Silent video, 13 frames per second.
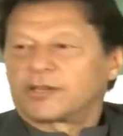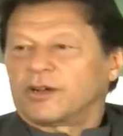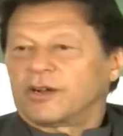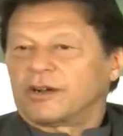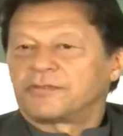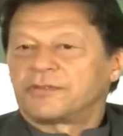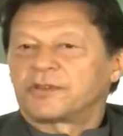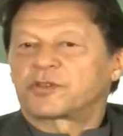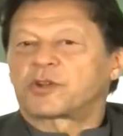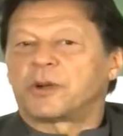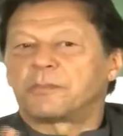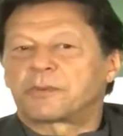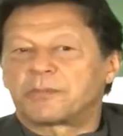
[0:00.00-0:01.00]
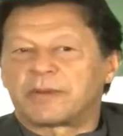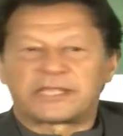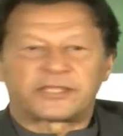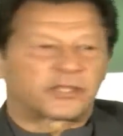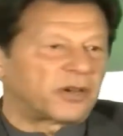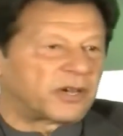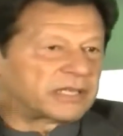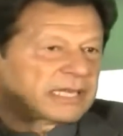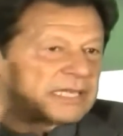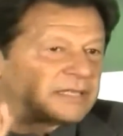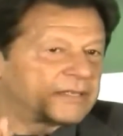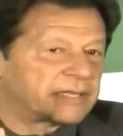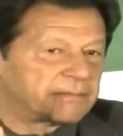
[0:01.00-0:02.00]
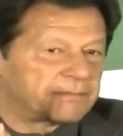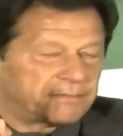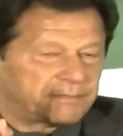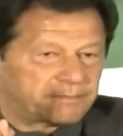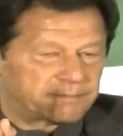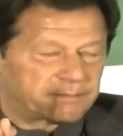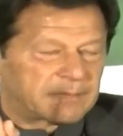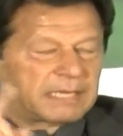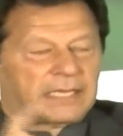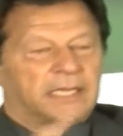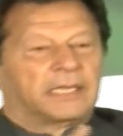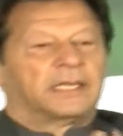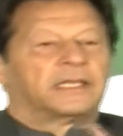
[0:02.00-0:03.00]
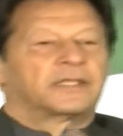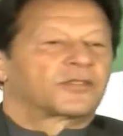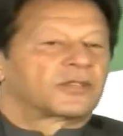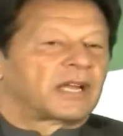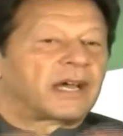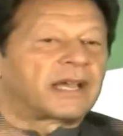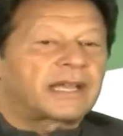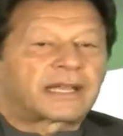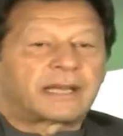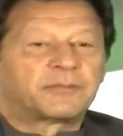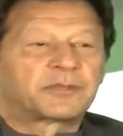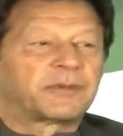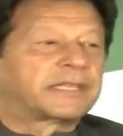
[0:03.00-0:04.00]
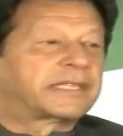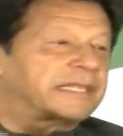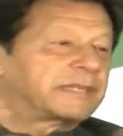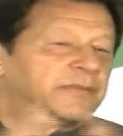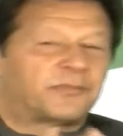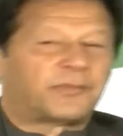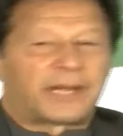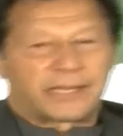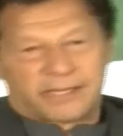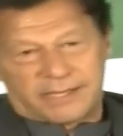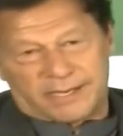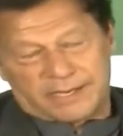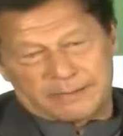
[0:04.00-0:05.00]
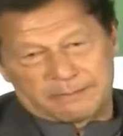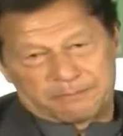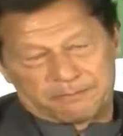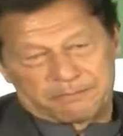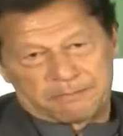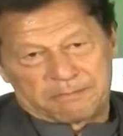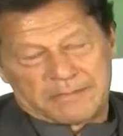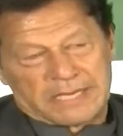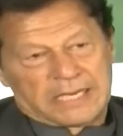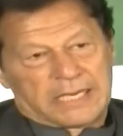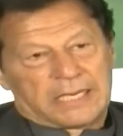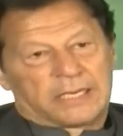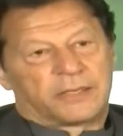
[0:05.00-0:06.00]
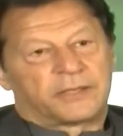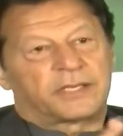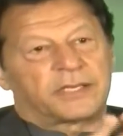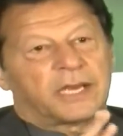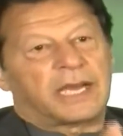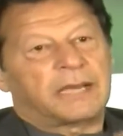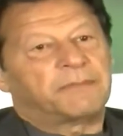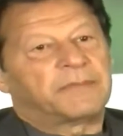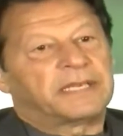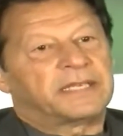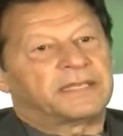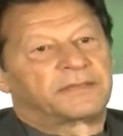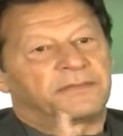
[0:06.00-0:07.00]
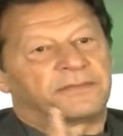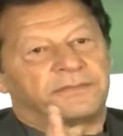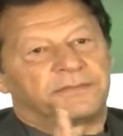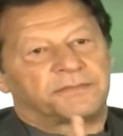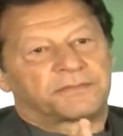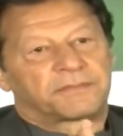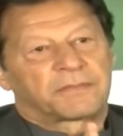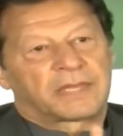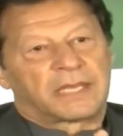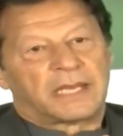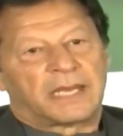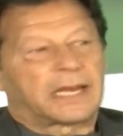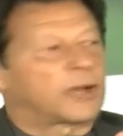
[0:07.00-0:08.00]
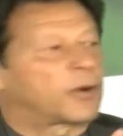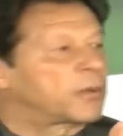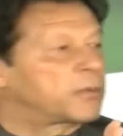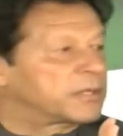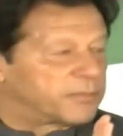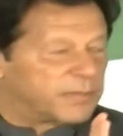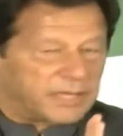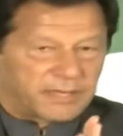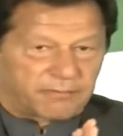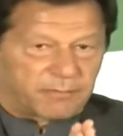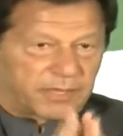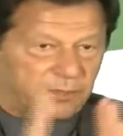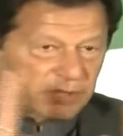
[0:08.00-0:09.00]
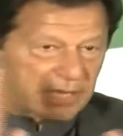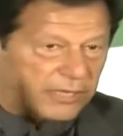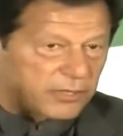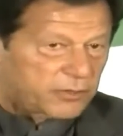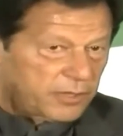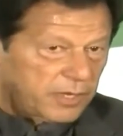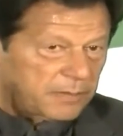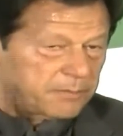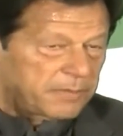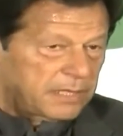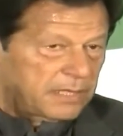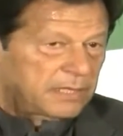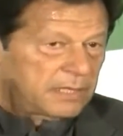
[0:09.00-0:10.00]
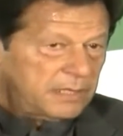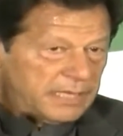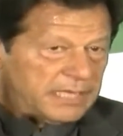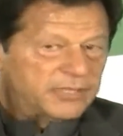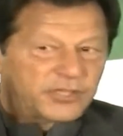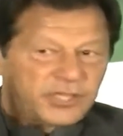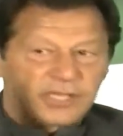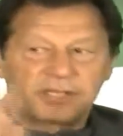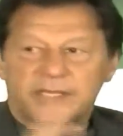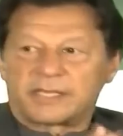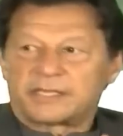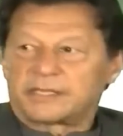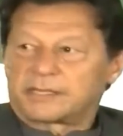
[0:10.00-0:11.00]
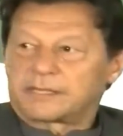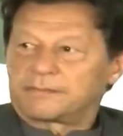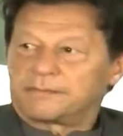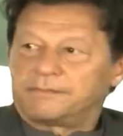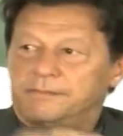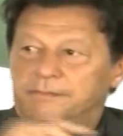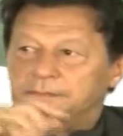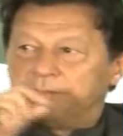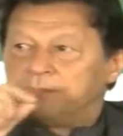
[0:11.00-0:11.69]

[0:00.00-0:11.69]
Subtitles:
think of compromising on that dream. So now I come to my dream of Pakistan. You see, I believe, and I always believe, because I grew up in 60s,